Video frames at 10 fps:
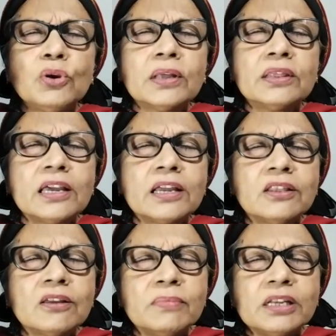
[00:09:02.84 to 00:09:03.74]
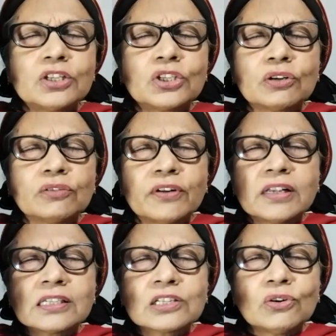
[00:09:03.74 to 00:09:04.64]
you are there in the midst of
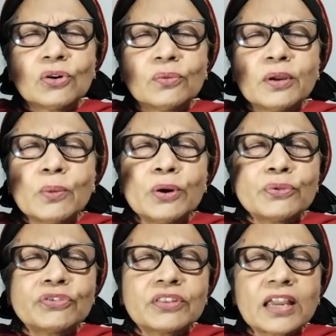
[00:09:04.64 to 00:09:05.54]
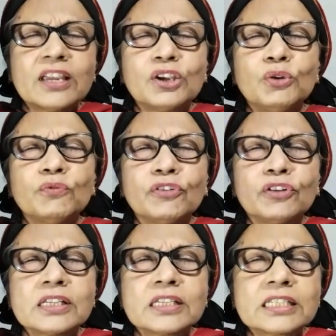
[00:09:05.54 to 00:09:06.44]
us, Lord. We want to thank you
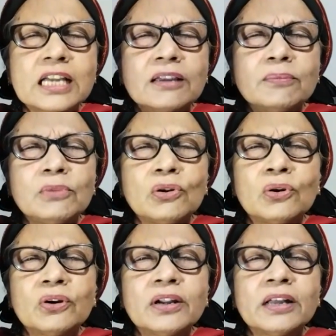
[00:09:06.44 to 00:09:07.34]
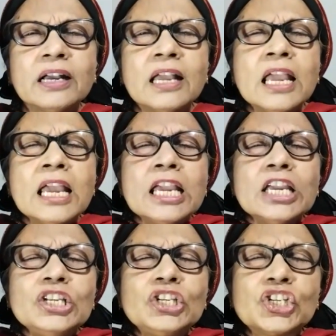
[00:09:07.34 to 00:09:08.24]
for this time, Lord.
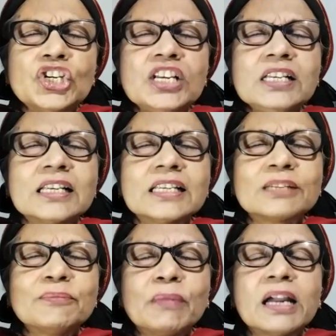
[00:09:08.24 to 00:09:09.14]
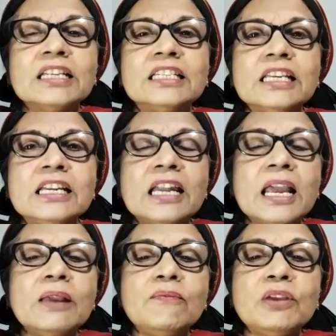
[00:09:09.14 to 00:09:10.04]
In Jesus' mighty
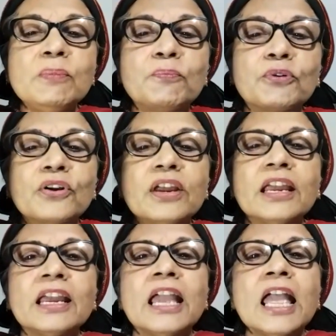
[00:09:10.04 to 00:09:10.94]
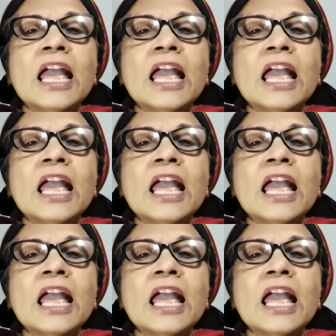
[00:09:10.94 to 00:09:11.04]
name we pray.